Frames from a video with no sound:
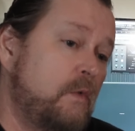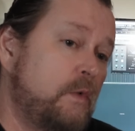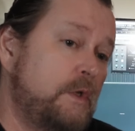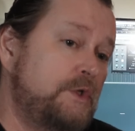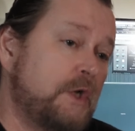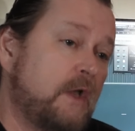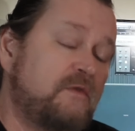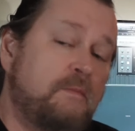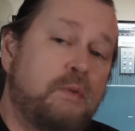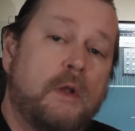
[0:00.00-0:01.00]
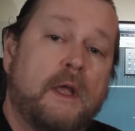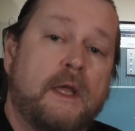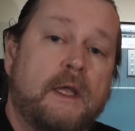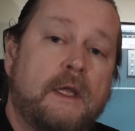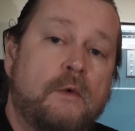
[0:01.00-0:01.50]
we just
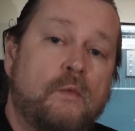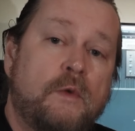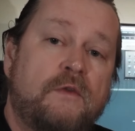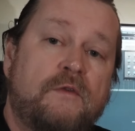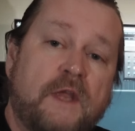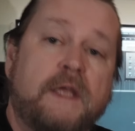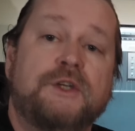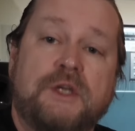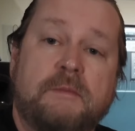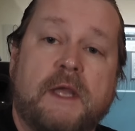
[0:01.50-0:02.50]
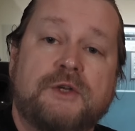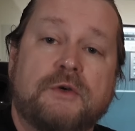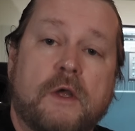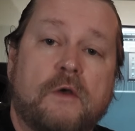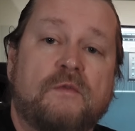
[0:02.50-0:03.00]
play, we take G major
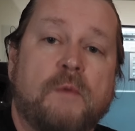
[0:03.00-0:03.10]
notes,